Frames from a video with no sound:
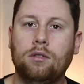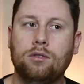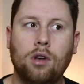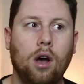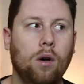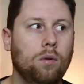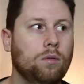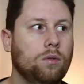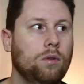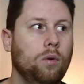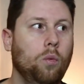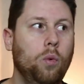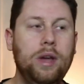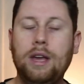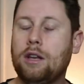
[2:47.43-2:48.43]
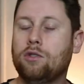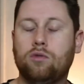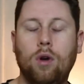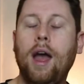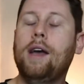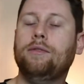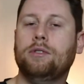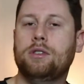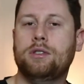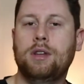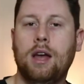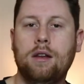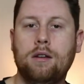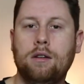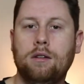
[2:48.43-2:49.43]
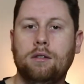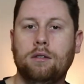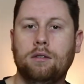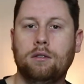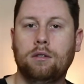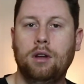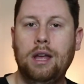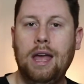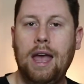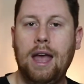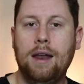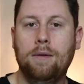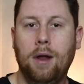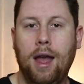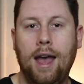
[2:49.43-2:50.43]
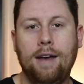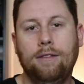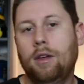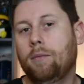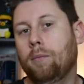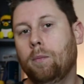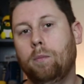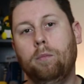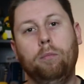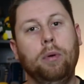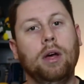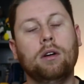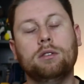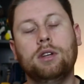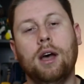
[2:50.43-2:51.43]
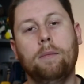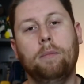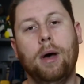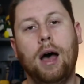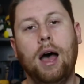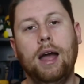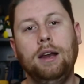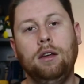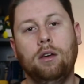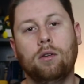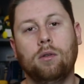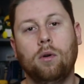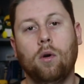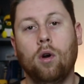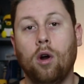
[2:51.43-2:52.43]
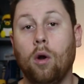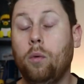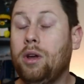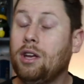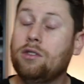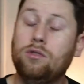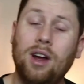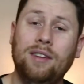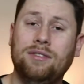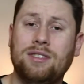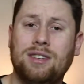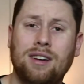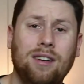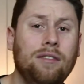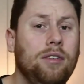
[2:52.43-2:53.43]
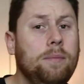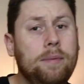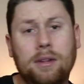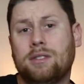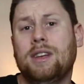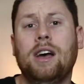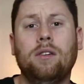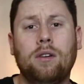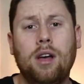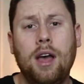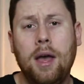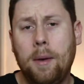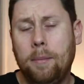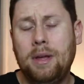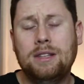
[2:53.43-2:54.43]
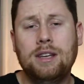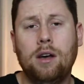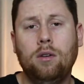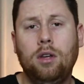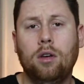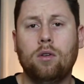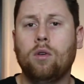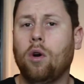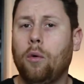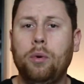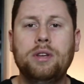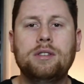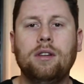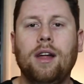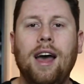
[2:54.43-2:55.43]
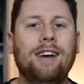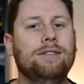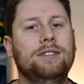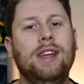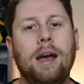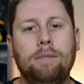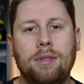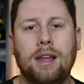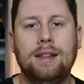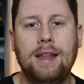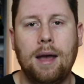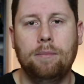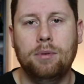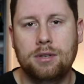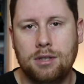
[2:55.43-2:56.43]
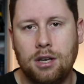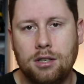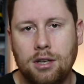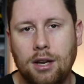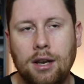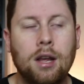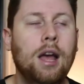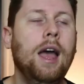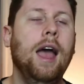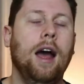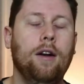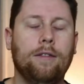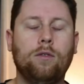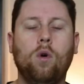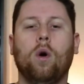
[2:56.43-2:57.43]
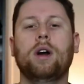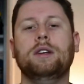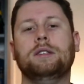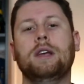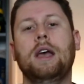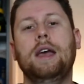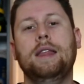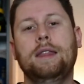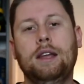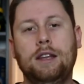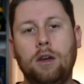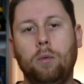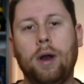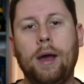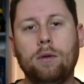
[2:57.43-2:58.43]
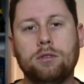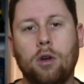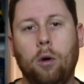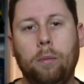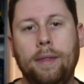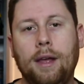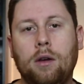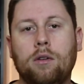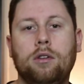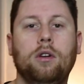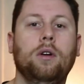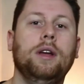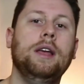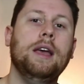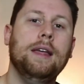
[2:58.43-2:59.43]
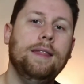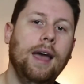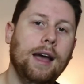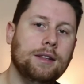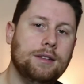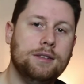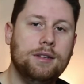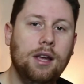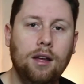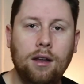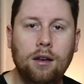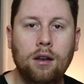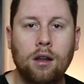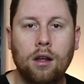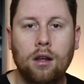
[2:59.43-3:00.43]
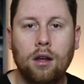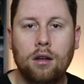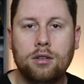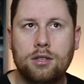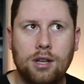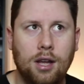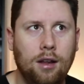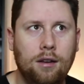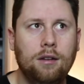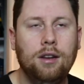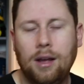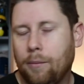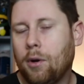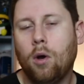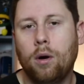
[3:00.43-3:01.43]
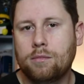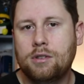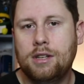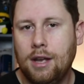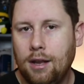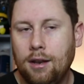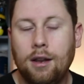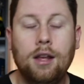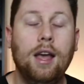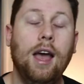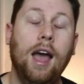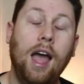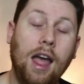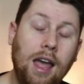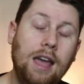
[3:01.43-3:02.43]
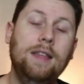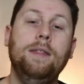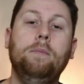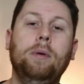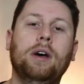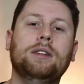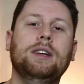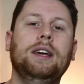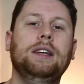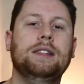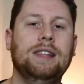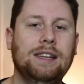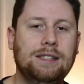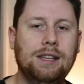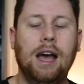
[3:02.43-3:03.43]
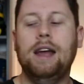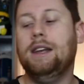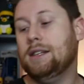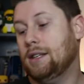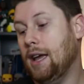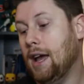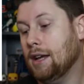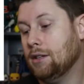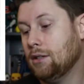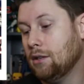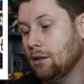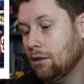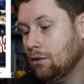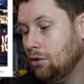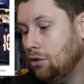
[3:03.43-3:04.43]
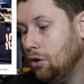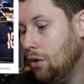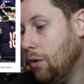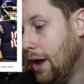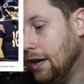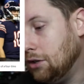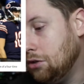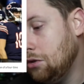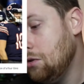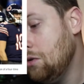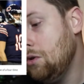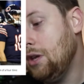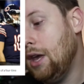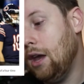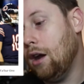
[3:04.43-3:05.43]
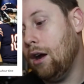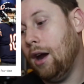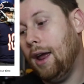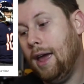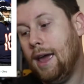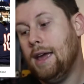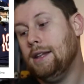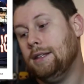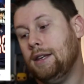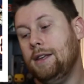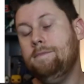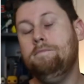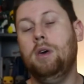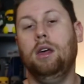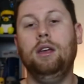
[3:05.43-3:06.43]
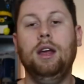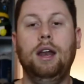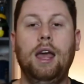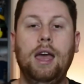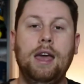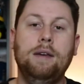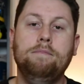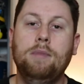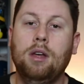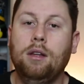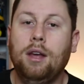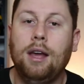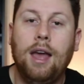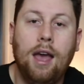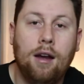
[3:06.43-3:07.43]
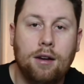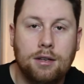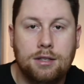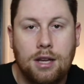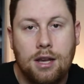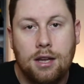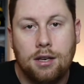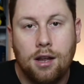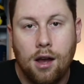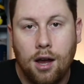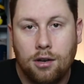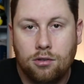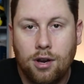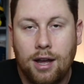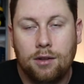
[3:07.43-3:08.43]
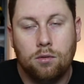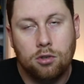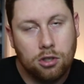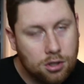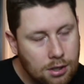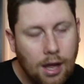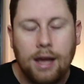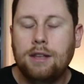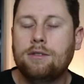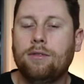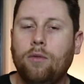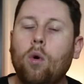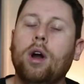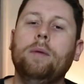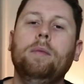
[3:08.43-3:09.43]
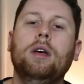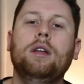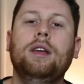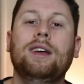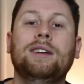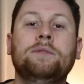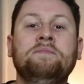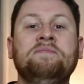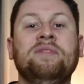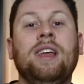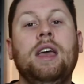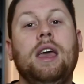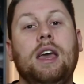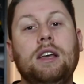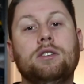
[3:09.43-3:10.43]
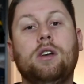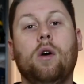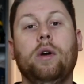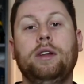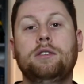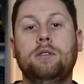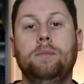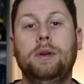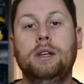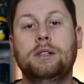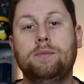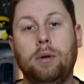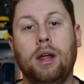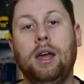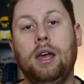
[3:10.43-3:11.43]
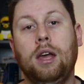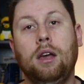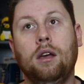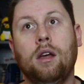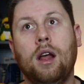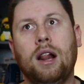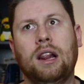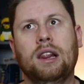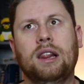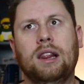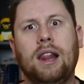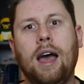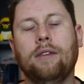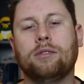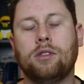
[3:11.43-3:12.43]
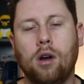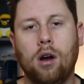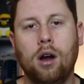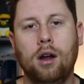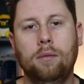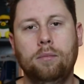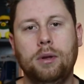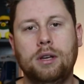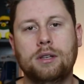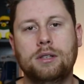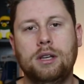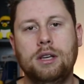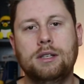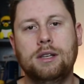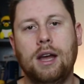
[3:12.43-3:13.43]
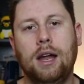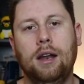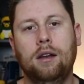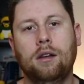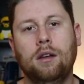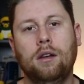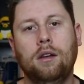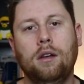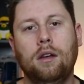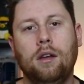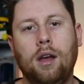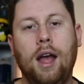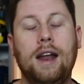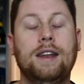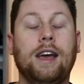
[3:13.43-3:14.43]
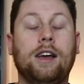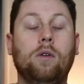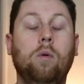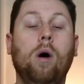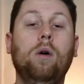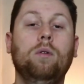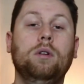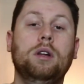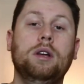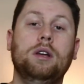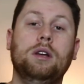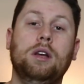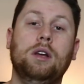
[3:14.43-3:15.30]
So we can draft a center and have him build up behind Kilgore, or we could draft a center. If he beats out Kilgore, we still have depth at that position. And of course, they did what I was hoping they were doing. They had Sitton, and we'll him Sitton, in the building. They signed his ass to a 2-year, $18 million, $8 million guaranteed contract, which is nice, $4 million. He's going to be playing left guard because he said, and I quote,